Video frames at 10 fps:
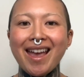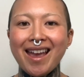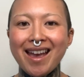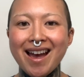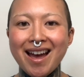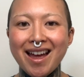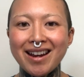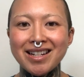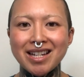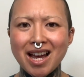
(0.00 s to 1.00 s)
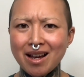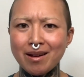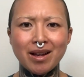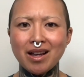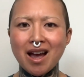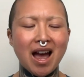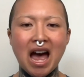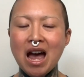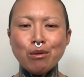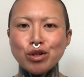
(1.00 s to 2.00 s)
And
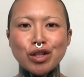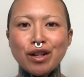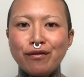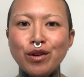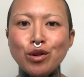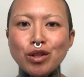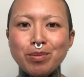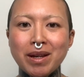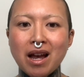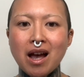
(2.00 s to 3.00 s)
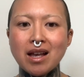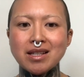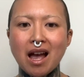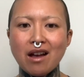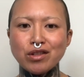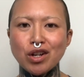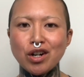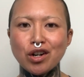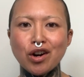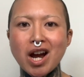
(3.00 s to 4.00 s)
I was just confused, because I've
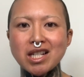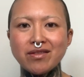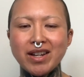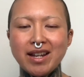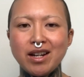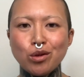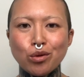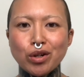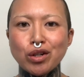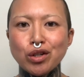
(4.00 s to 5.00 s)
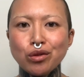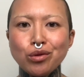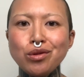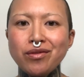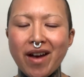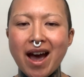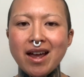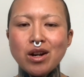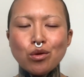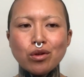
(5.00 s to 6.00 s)
started CrossFit in order to lose fat,
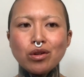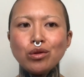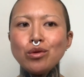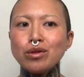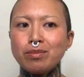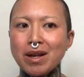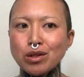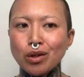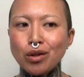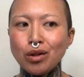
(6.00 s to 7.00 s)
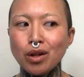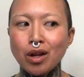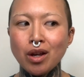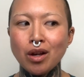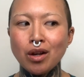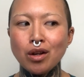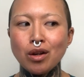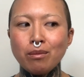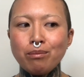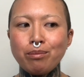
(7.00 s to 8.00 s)
in order to lose muscle,
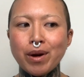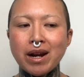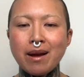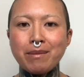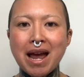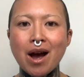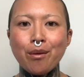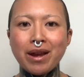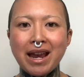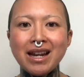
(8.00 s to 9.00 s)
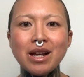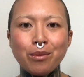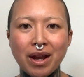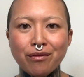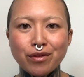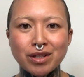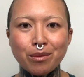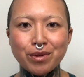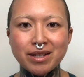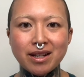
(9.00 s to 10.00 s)
but I'm now gaining weight for some
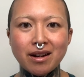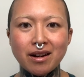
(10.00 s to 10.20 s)
reason.